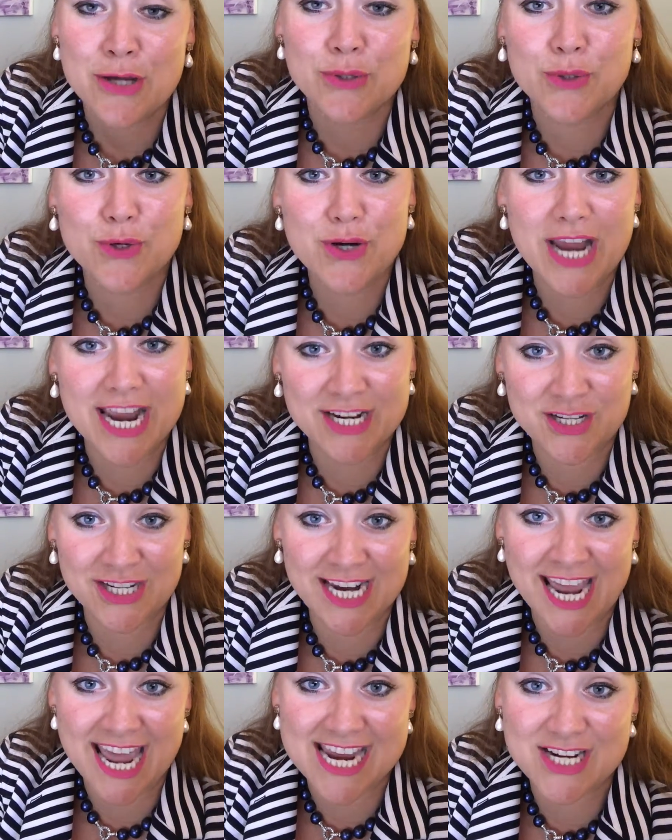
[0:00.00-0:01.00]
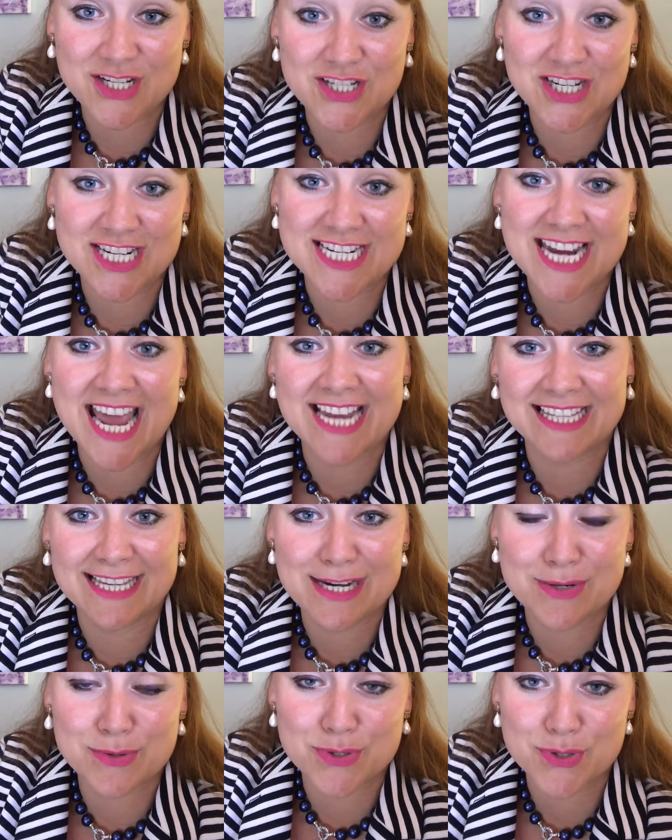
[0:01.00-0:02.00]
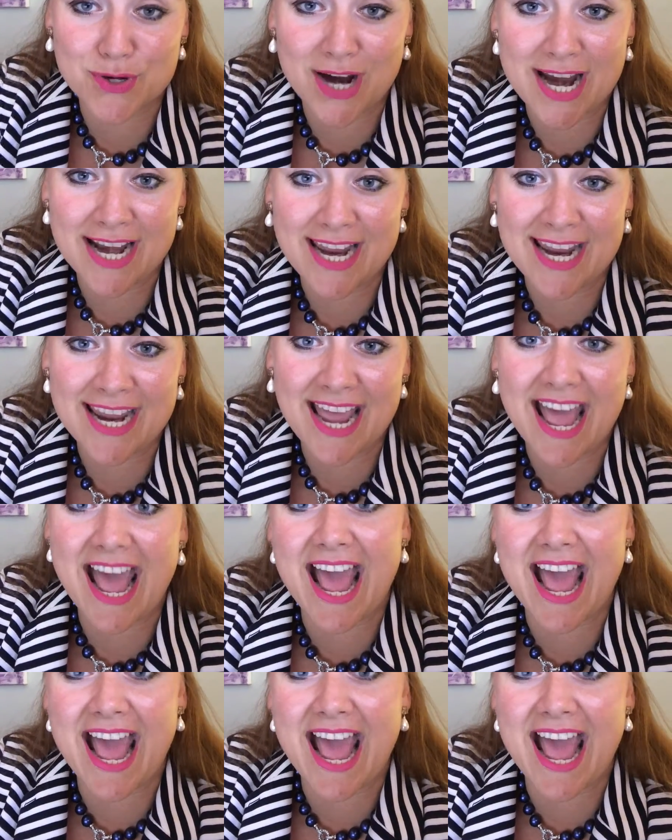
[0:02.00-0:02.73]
through education and legal training,